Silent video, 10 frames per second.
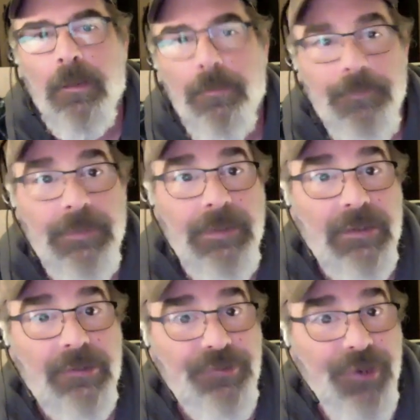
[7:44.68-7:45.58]
Me
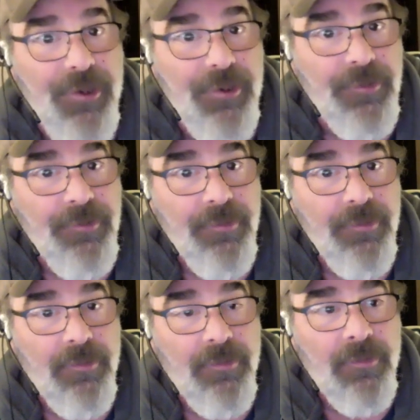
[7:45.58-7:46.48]
and Jay
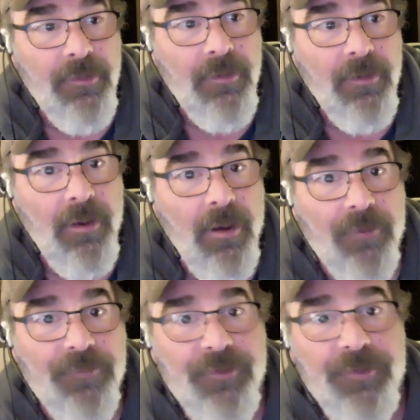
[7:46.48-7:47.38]
are
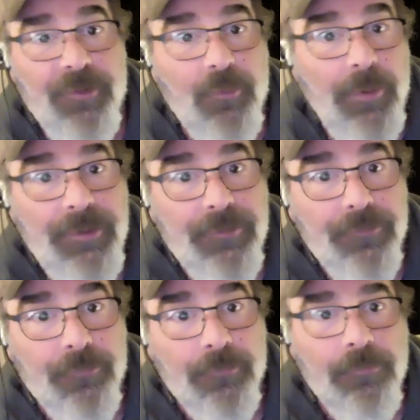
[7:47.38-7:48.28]
sitting in a waiting room,